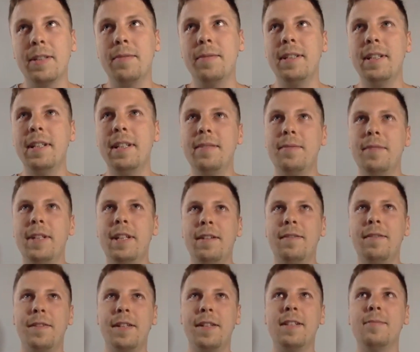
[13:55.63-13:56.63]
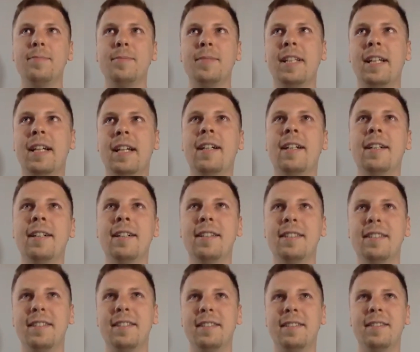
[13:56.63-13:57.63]
did, we filmed
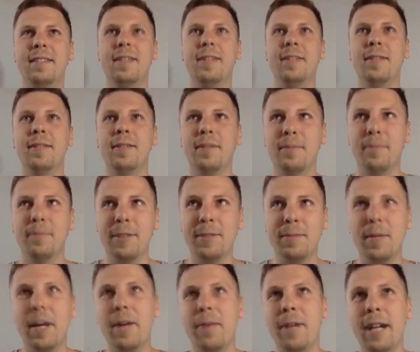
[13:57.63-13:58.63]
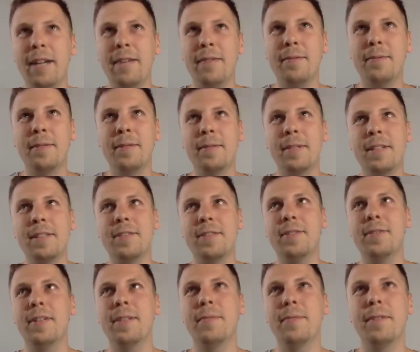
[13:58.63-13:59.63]
with my wife. We went
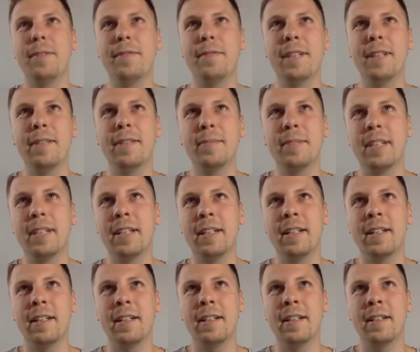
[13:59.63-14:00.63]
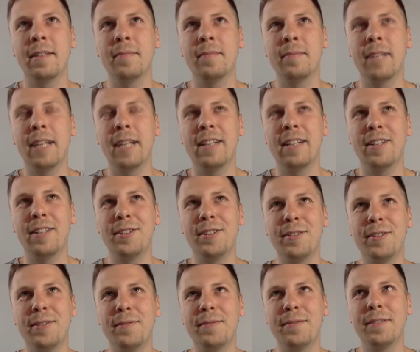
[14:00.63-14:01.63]
through and we filmed a lot of
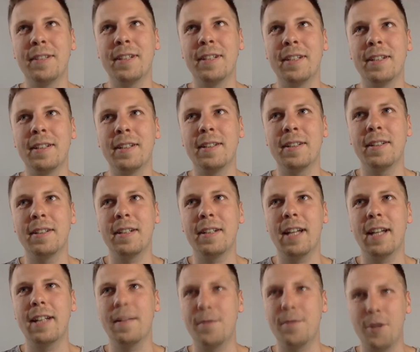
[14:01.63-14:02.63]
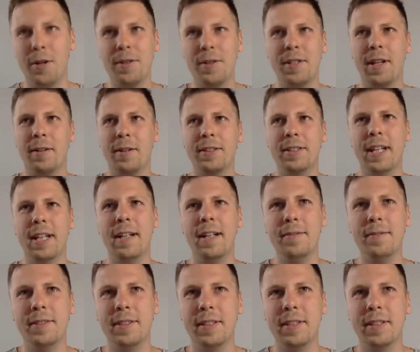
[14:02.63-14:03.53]
kind of shots ourselves. I